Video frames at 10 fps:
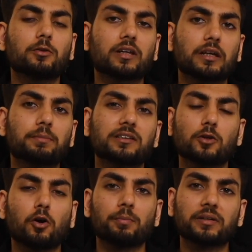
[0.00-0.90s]
to keep its
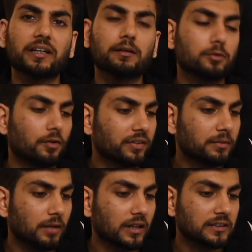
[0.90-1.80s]
operating profit
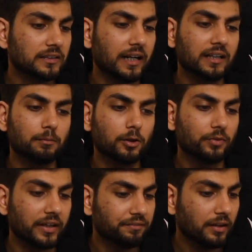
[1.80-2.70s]
margin at about
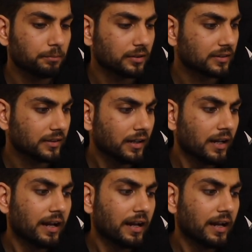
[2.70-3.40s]
25%